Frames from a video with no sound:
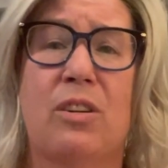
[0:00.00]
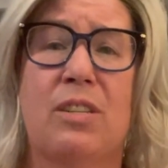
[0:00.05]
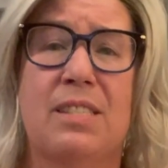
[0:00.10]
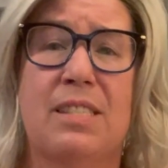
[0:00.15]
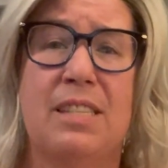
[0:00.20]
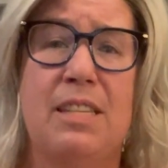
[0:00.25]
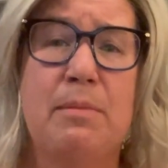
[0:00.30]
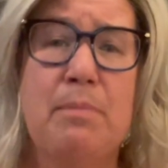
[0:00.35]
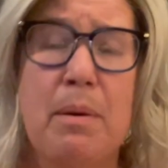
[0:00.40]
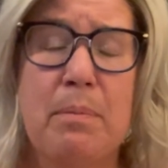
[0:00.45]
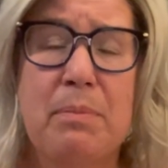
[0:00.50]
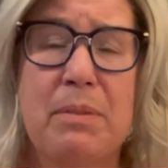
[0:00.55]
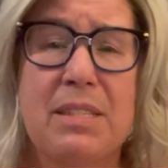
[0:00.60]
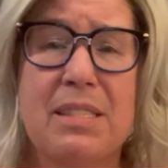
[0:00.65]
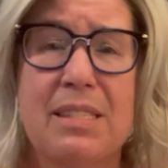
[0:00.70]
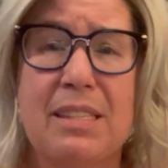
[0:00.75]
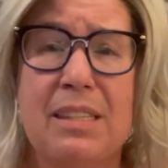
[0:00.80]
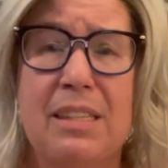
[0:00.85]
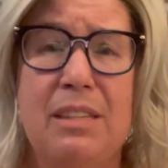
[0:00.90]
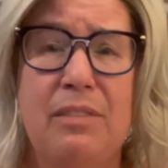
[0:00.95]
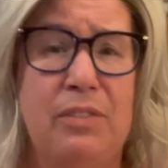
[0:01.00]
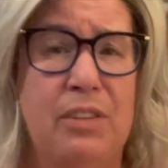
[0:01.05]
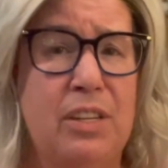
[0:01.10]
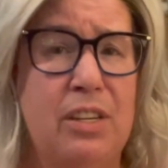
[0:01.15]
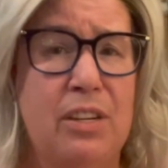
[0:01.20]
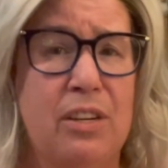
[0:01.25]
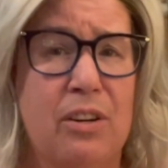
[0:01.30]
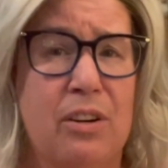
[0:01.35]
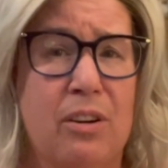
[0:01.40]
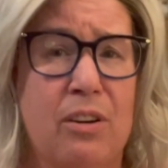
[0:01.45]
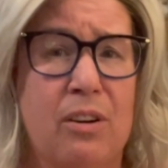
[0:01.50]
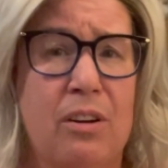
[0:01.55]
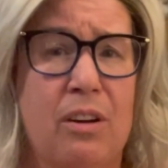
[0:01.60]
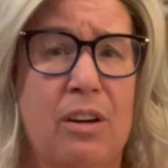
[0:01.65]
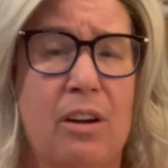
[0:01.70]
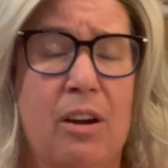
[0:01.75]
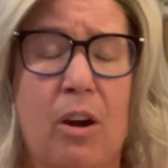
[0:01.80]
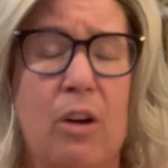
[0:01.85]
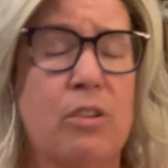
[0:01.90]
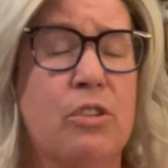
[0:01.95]
seam up the sleeve here,
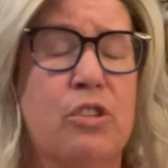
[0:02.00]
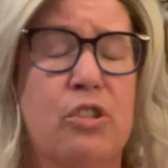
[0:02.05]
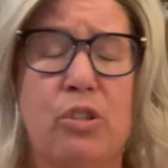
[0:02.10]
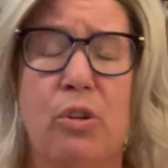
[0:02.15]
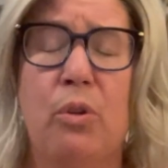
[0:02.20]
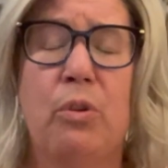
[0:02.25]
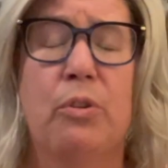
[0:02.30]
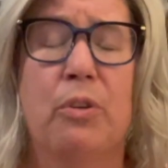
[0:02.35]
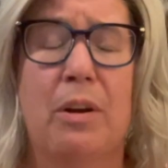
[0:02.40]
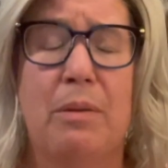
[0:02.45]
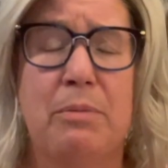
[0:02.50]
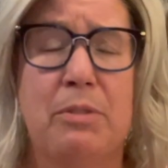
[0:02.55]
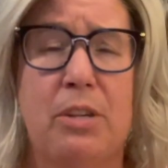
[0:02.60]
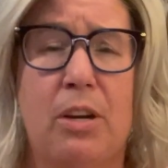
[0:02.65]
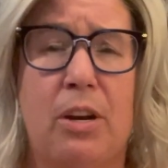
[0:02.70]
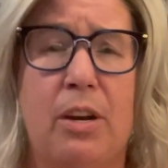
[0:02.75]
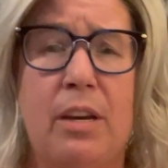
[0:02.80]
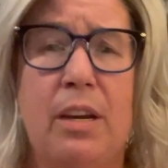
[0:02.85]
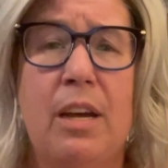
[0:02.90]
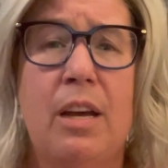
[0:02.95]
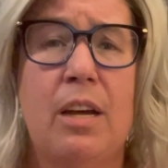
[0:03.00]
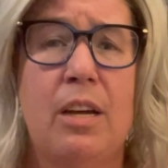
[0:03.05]
or the shoulder, I'm sorry,